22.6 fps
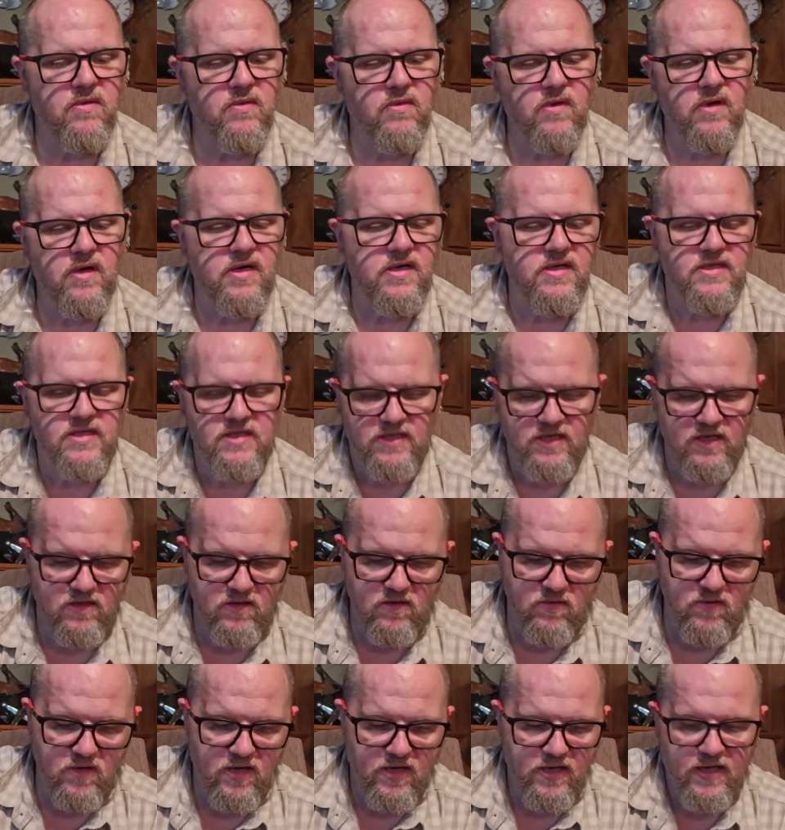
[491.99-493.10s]
We're going to stick it
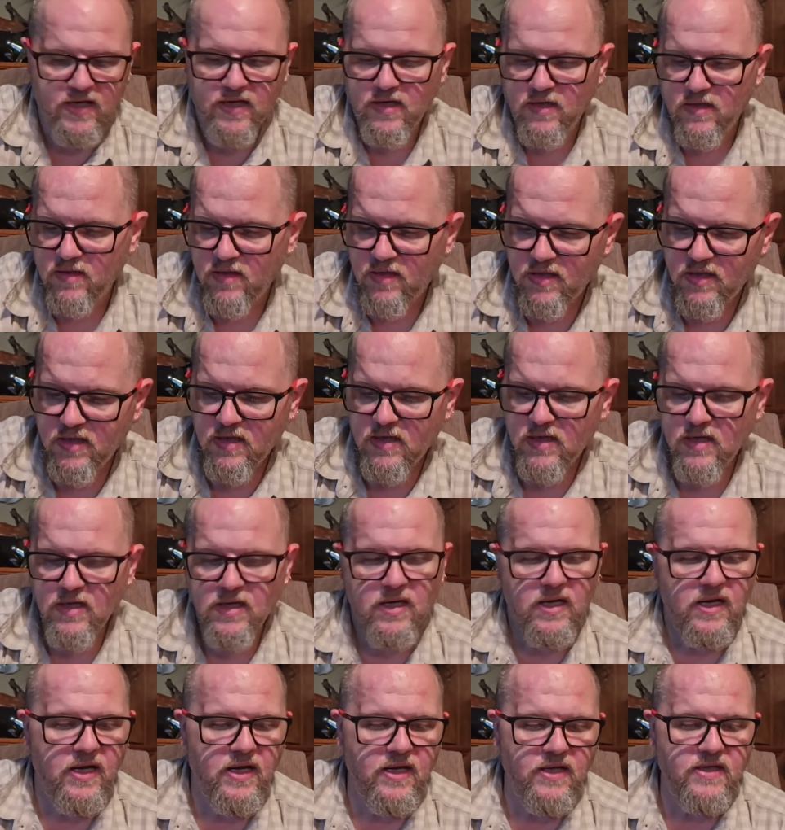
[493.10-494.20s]
right in,
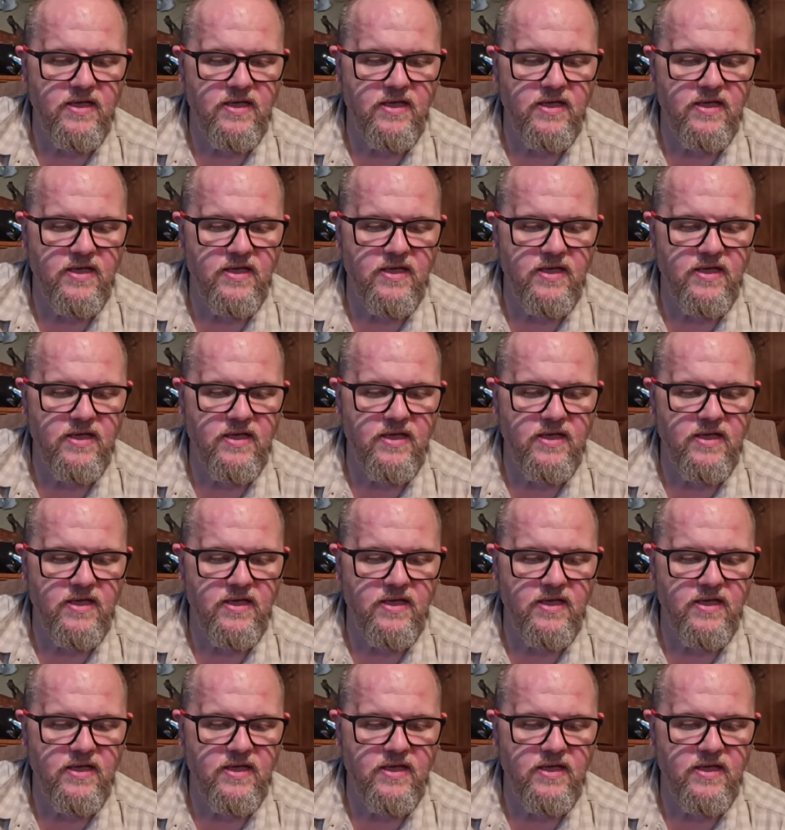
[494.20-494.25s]
and